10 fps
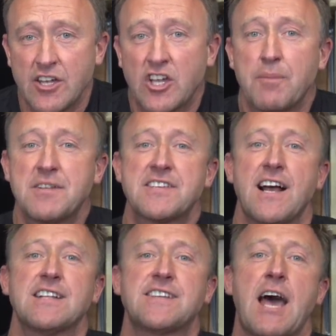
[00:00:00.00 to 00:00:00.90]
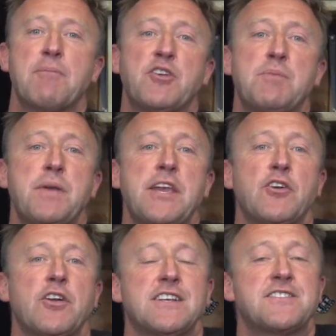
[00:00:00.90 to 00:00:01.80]
Commencal's Amaury
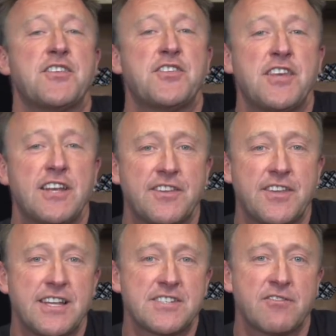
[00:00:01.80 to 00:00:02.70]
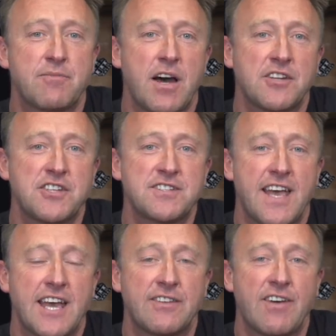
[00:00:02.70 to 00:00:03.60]
Pierron has the thinnest of margins
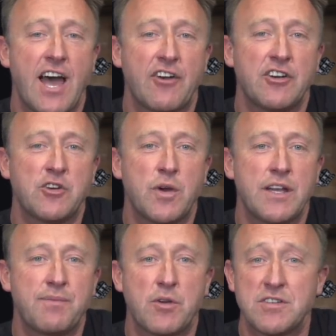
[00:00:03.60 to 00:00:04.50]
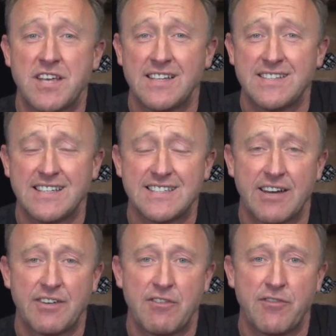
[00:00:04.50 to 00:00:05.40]
ahead of Aaron Gwin, who is hunting
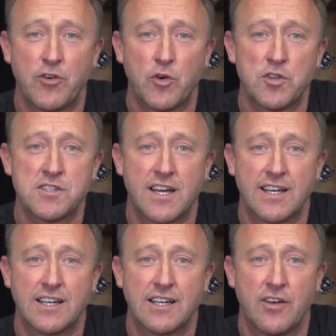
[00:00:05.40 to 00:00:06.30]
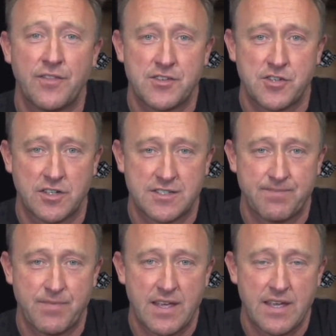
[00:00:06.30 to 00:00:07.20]
down a fourth title on the trot.